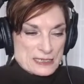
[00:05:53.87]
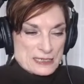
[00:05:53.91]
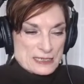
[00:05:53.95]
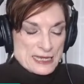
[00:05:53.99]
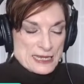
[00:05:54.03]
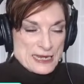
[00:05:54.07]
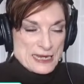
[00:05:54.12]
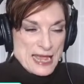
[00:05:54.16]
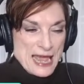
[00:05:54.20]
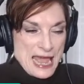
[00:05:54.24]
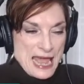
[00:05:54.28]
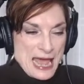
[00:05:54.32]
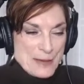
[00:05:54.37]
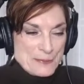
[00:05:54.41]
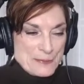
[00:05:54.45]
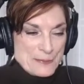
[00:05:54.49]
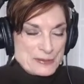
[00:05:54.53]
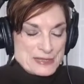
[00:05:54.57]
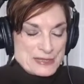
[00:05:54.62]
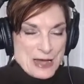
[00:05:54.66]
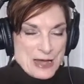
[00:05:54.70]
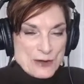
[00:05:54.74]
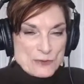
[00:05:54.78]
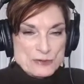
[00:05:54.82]
can
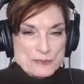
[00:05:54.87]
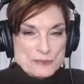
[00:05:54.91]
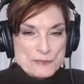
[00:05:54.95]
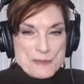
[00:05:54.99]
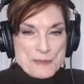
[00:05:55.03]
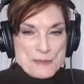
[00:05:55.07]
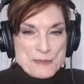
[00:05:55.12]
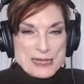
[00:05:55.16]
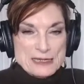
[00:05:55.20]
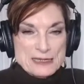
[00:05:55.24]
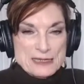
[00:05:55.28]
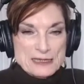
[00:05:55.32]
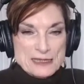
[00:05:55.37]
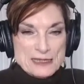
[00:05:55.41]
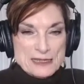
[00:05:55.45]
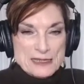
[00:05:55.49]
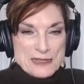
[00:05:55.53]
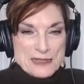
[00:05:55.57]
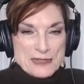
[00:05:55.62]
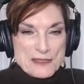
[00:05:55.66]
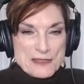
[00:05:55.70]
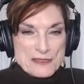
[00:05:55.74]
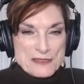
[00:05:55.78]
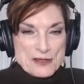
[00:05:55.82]
happen that would make
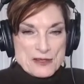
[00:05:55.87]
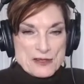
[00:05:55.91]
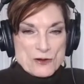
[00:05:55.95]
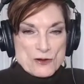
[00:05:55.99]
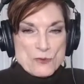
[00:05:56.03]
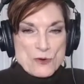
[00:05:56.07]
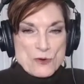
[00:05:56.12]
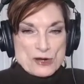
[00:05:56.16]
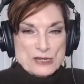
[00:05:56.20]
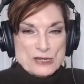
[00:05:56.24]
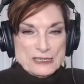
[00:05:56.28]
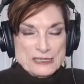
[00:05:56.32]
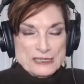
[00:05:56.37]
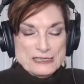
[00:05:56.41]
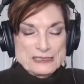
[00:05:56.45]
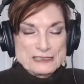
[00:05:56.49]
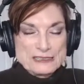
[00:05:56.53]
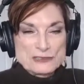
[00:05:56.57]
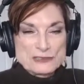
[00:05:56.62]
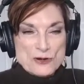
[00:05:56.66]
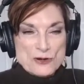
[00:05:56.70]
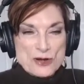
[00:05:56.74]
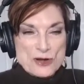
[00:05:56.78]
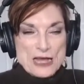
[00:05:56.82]
their work
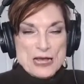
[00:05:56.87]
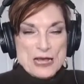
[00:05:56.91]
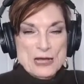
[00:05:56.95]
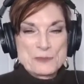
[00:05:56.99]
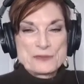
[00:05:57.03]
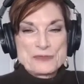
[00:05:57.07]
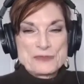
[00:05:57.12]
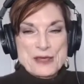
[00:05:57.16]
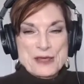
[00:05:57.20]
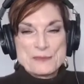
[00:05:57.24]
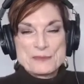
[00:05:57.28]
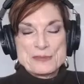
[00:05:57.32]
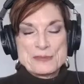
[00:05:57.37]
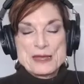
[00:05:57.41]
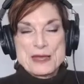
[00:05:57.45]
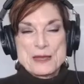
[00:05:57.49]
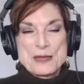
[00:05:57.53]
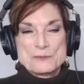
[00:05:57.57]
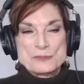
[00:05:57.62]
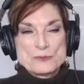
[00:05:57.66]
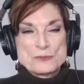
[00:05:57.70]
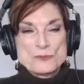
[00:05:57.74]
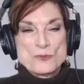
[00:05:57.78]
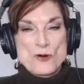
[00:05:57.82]
easier or help them
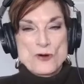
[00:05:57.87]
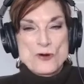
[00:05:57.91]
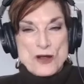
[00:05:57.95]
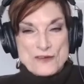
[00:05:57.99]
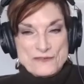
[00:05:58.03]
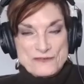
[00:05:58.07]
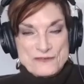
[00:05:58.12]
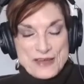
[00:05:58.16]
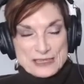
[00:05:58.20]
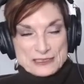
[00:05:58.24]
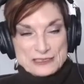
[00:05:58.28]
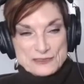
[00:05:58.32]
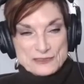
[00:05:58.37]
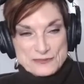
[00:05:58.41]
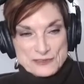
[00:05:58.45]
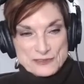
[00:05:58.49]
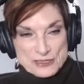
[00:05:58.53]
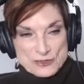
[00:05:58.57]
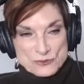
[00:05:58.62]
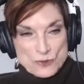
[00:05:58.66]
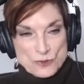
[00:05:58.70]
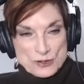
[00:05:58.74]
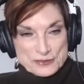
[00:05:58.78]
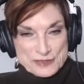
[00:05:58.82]
be more effective
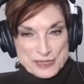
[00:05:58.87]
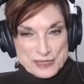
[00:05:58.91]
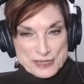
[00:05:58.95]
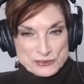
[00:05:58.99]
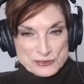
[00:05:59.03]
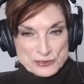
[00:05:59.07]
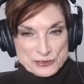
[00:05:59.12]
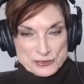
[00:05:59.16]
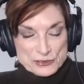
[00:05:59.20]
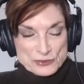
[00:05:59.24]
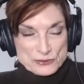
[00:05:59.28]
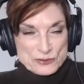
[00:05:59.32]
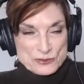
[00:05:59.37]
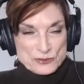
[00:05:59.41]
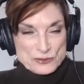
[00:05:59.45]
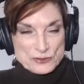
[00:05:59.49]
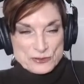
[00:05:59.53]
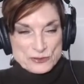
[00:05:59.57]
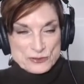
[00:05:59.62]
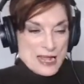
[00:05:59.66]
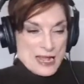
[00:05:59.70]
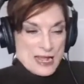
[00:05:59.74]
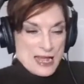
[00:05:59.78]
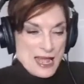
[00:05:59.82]
in what they do.
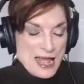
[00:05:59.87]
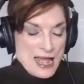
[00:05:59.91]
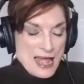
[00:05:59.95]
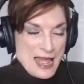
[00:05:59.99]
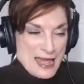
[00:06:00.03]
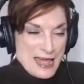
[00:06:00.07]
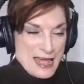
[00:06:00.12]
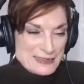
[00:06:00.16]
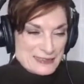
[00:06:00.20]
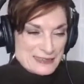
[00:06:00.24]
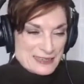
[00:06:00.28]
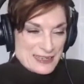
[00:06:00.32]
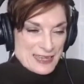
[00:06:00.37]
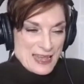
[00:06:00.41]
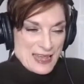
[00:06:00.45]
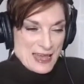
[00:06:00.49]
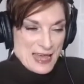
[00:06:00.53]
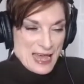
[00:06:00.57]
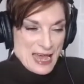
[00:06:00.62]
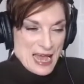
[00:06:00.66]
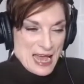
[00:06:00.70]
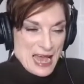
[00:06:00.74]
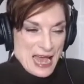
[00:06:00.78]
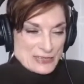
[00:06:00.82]
And
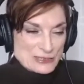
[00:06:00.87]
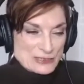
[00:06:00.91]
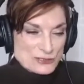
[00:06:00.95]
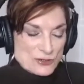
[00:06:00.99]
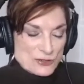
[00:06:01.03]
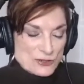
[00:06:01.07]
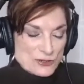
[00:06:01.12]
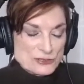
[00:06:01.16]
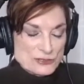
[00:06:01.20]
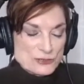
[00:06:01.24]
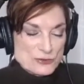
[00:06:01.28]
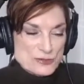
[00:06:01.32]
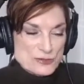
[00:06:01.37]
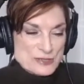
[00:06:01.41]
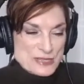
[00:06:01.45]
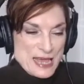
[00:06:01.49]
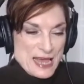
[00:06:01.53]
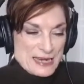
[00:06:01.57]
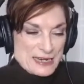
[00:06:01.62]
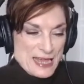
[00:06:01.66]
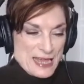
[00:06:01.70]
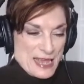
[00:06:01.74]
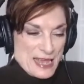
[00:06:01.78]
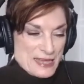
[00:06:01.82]
I started doing
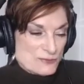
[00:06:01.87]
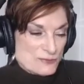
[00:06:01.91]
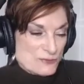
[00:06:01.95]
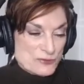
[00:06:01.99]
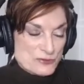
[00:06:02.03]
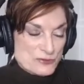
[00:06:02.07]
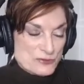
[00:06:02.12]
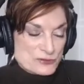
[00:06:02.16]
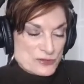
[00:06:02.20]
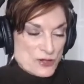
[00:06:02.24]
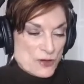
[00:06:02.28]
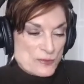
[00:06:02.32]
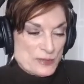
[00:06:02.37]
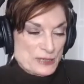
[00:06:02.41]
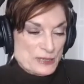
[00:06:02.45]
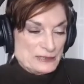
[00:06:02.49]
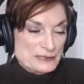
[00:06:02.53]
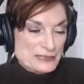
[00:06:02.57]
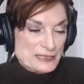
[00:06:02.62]
that. And with so many